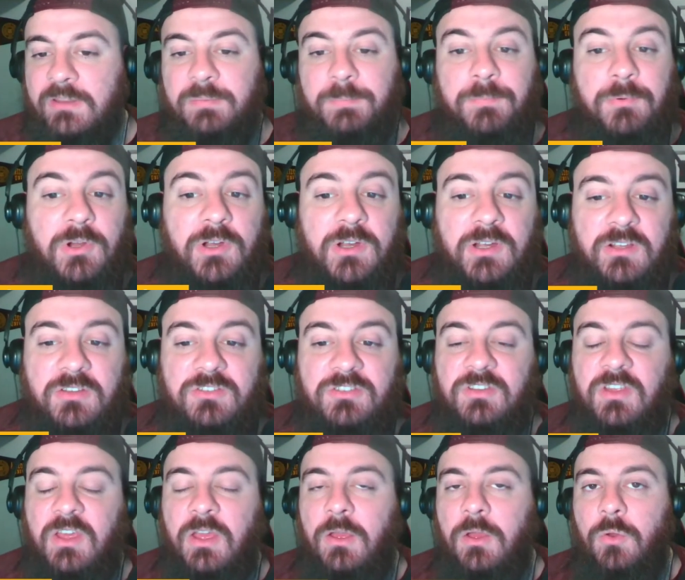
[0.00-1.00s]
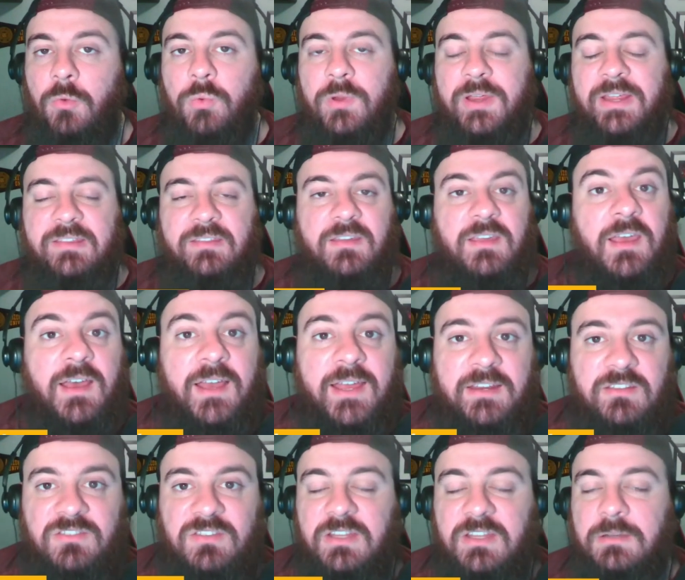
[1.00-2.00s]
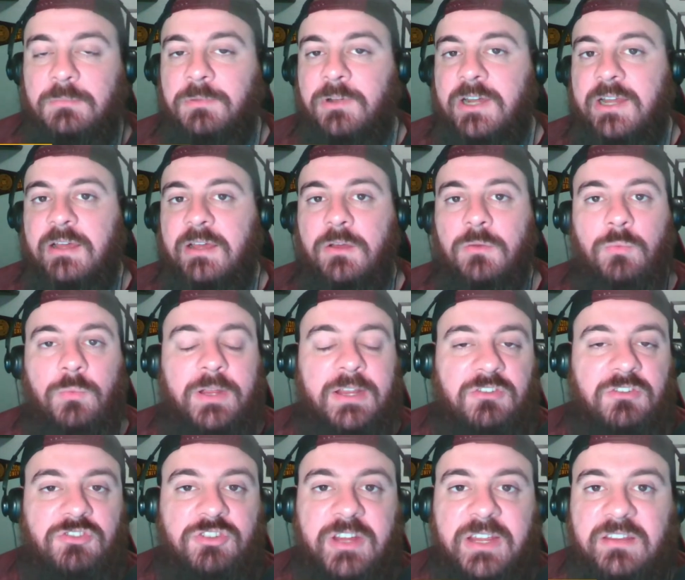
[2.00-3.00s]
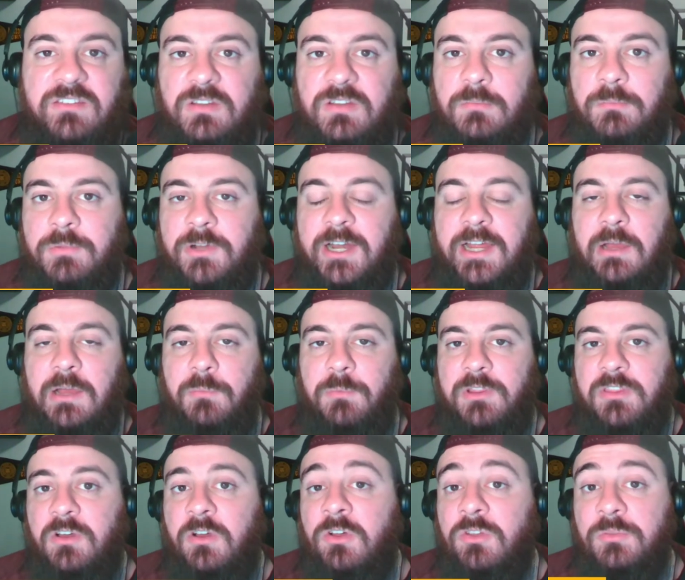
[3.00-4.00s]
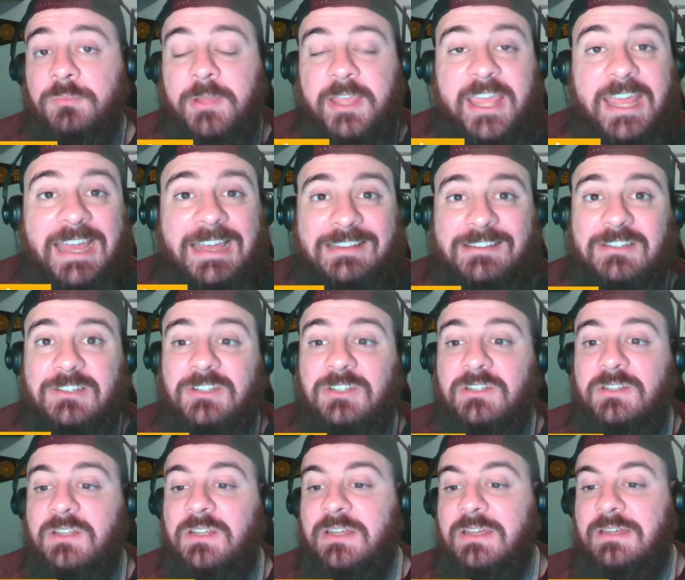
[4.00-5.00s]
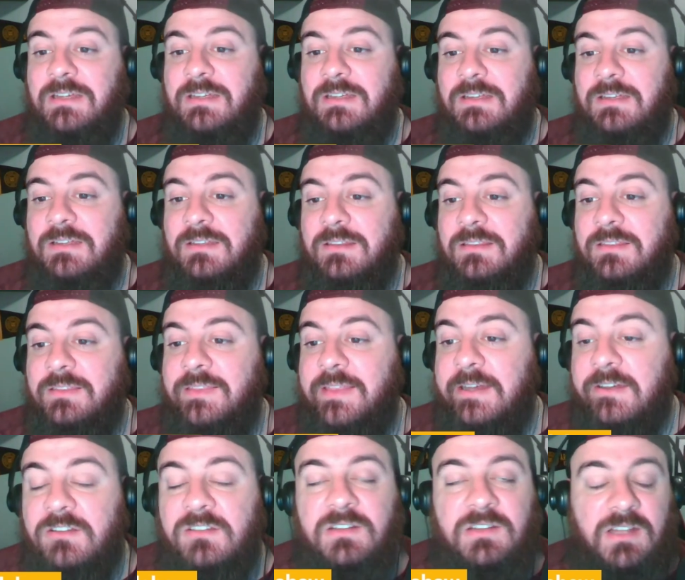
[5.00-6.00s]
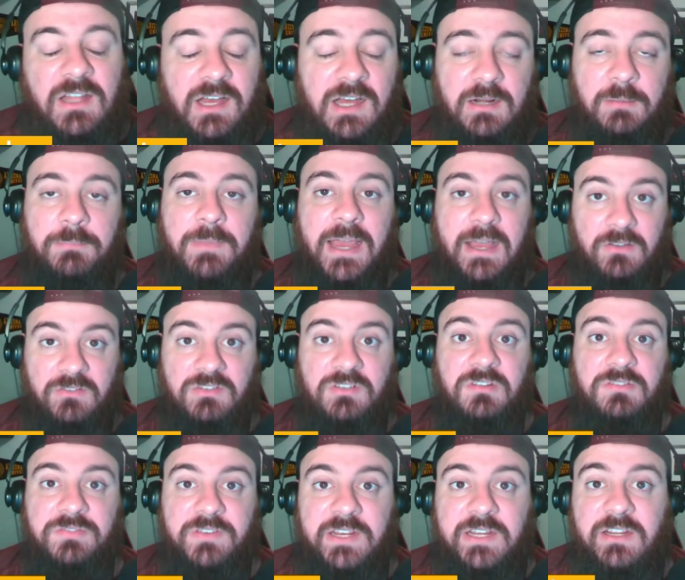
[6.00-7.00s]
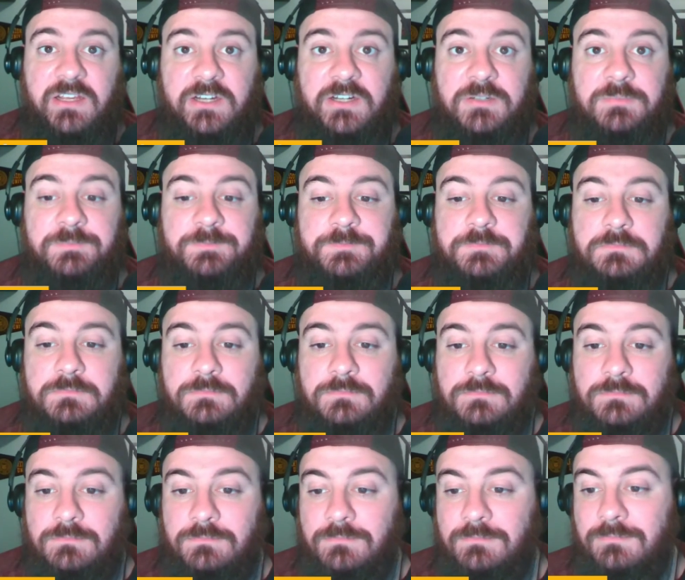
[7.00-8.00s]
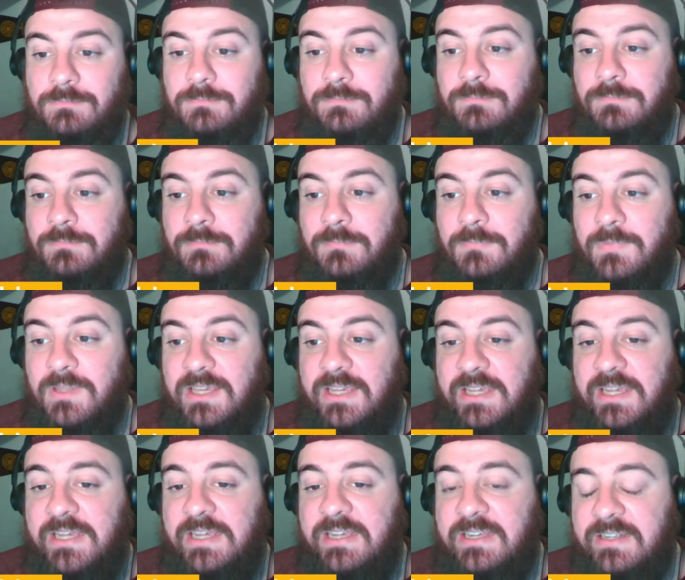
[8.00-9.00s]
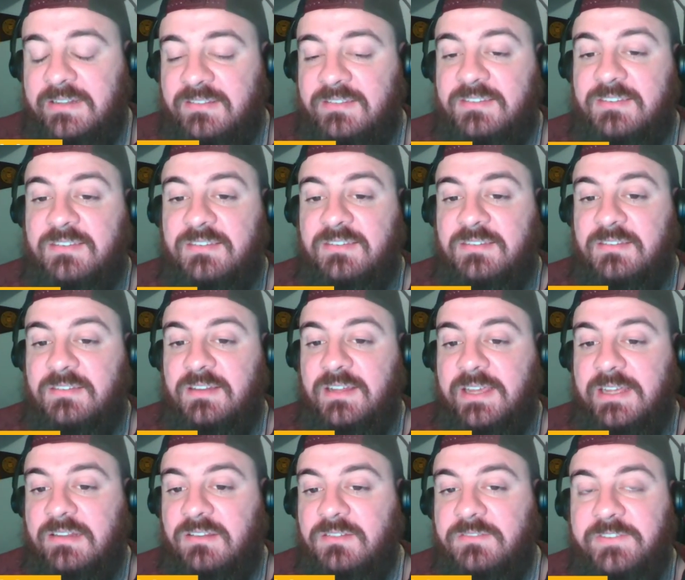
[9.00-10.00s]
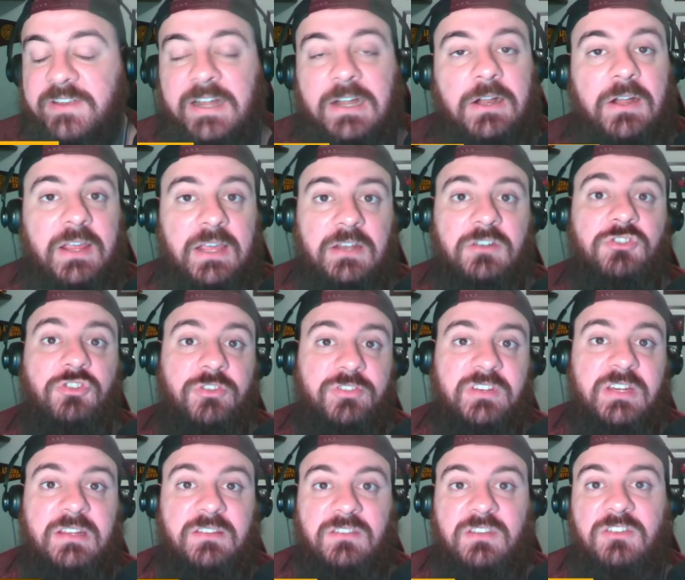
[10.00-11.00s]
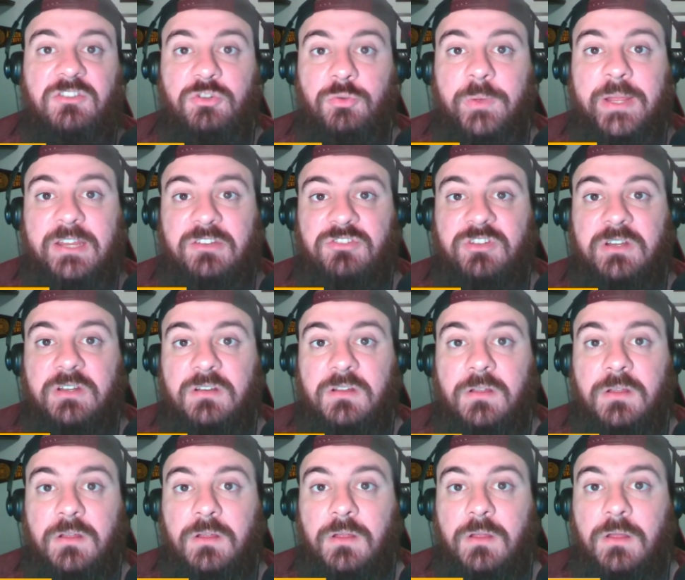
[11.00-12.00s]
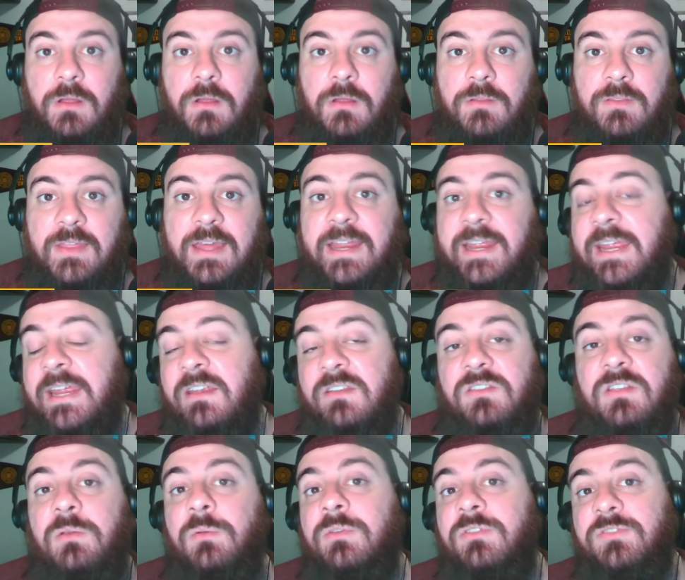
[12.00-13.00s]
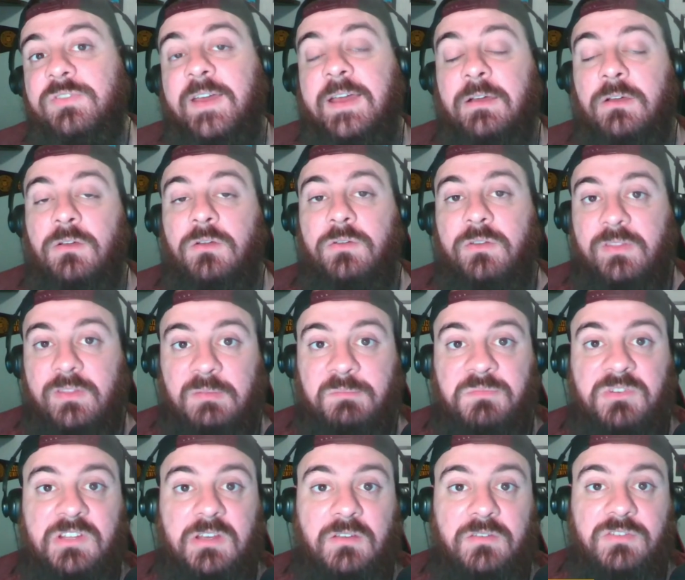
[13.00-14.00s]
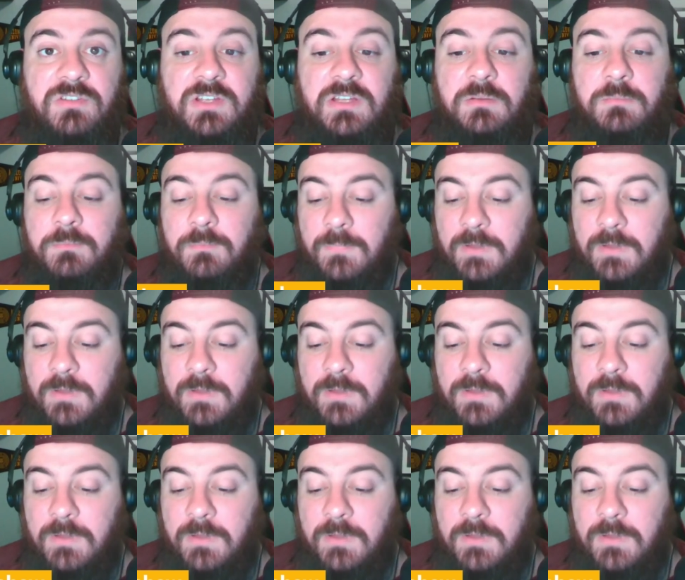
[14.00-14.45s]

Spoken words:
Brooks, with Kyson Brown, with Jason Brown, with Alton McCaskill. There's a lot of mouths to feed here. It's a very interesting situation that ASU has found themselves in.